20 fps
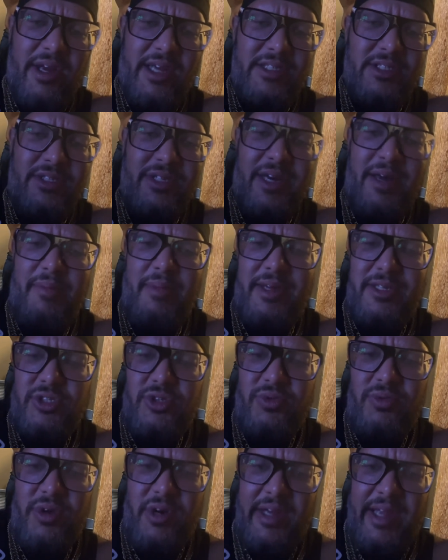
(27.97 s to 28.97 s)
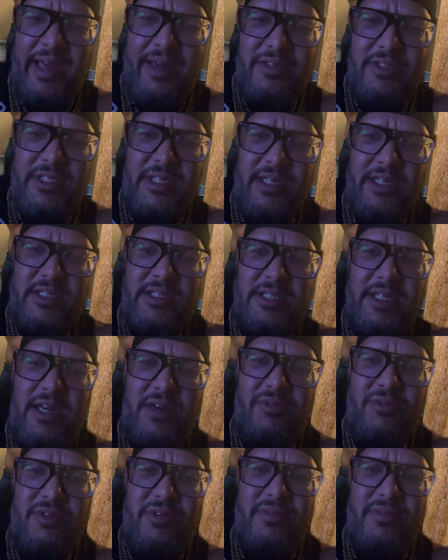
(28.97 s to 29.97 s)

I still got my 2 workouts in, etc.